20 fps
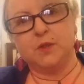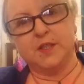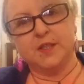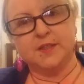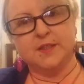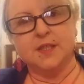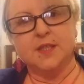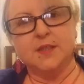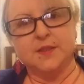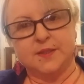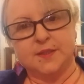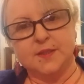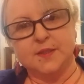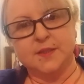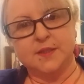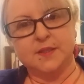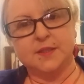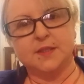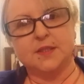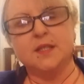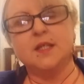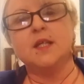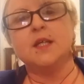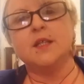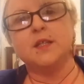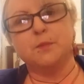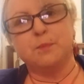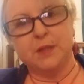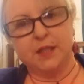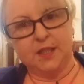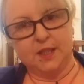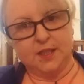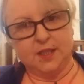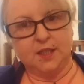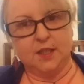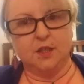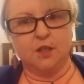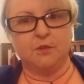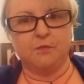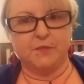us since the
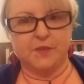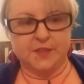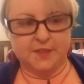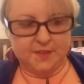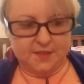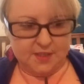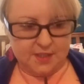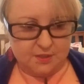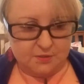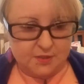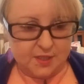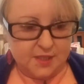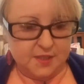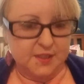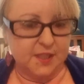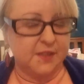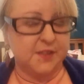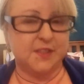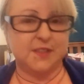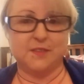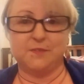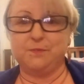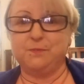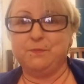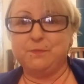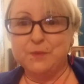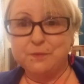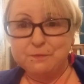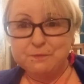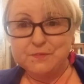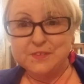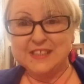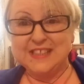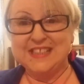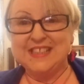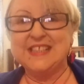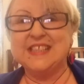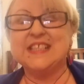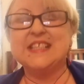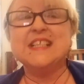beginning of the series. Now, this is
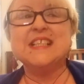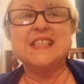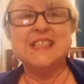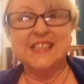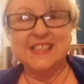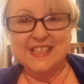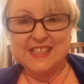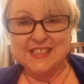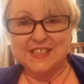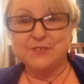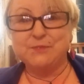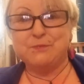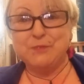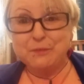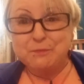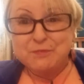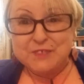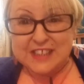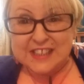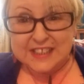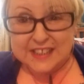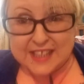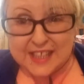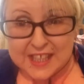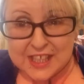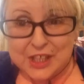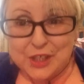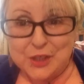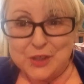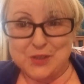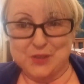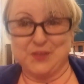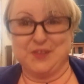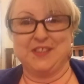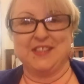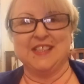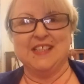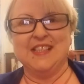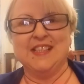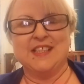15 seasons, 15
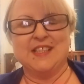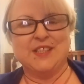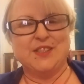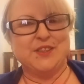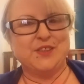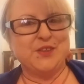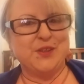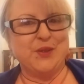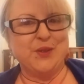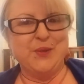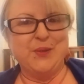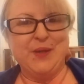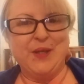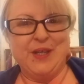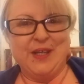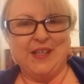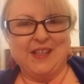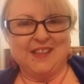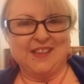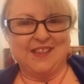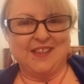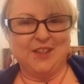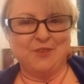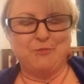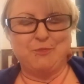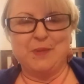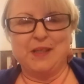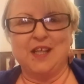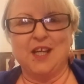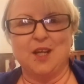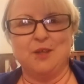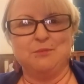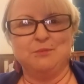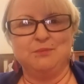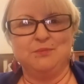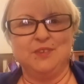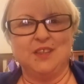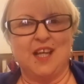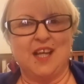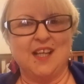years. So they've
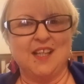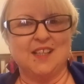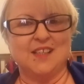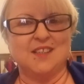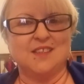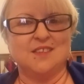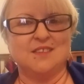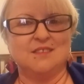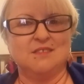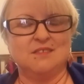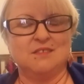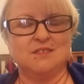become like